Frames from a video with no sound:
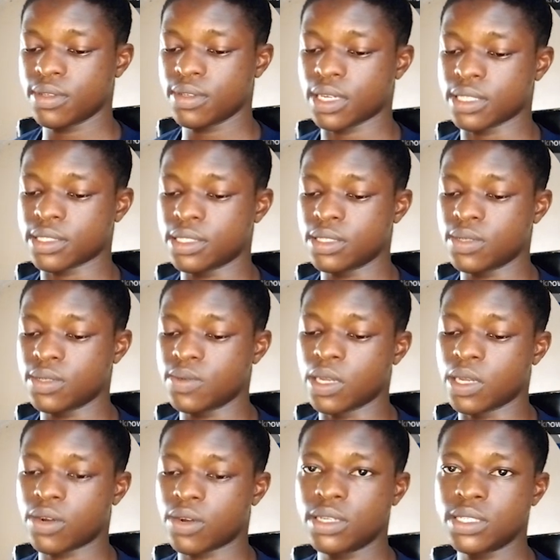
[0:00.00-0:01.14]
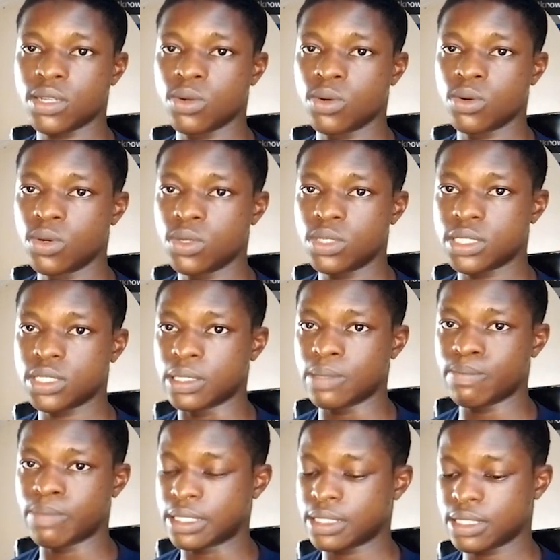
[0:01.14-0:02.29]
As we call it code
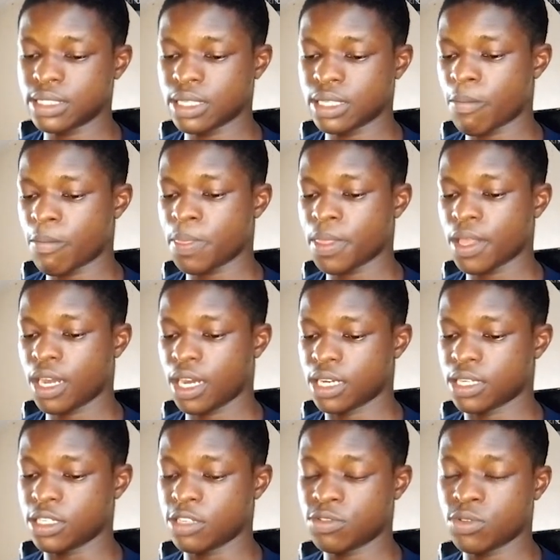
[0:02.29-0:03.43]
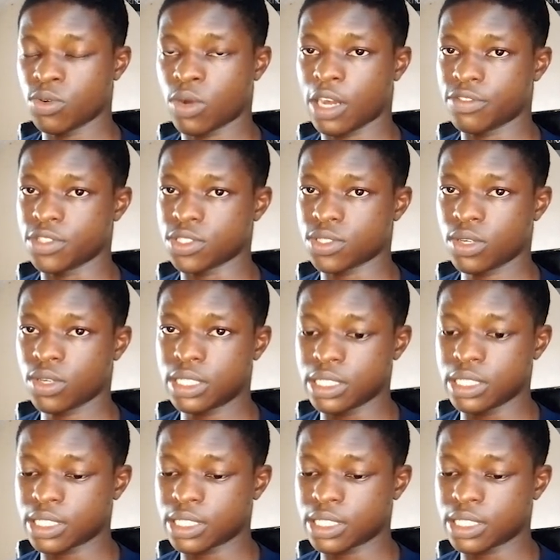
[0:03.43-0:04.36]
snippets, and if you have installed it,